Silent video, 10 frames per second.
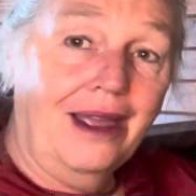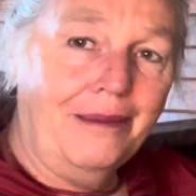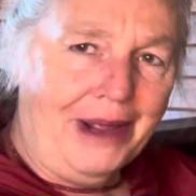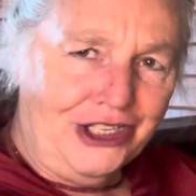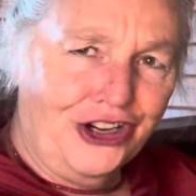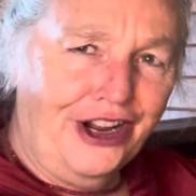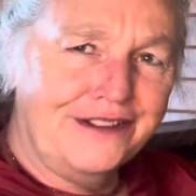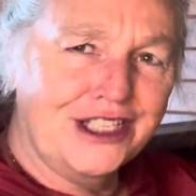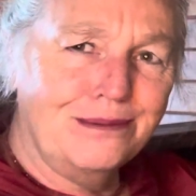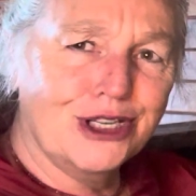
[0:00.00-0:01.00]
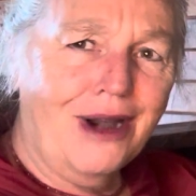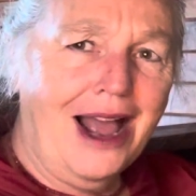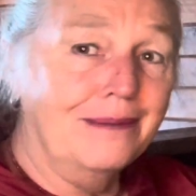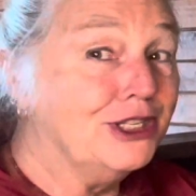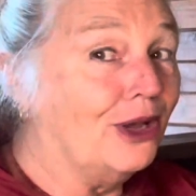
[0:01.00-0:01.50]
Make sure you've
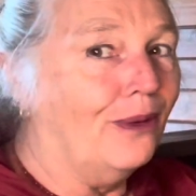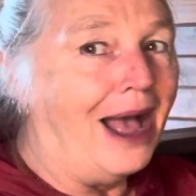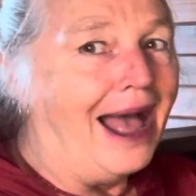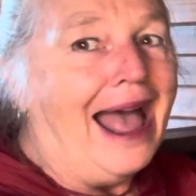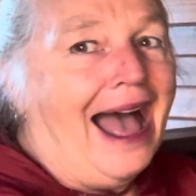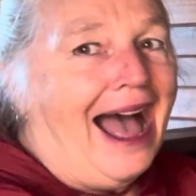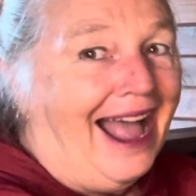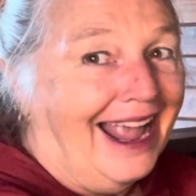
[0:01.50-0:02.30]
subscribed so I